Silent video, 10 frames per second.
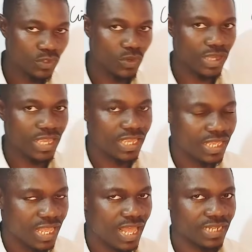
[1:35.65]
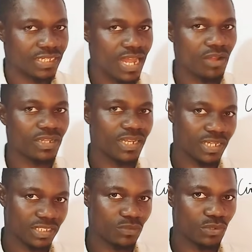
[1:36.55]
Okay, now the
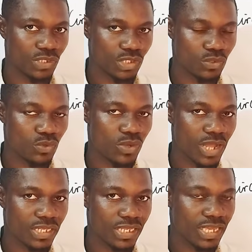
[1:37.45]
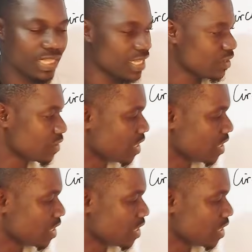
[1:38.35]
next thing we need to look at here now,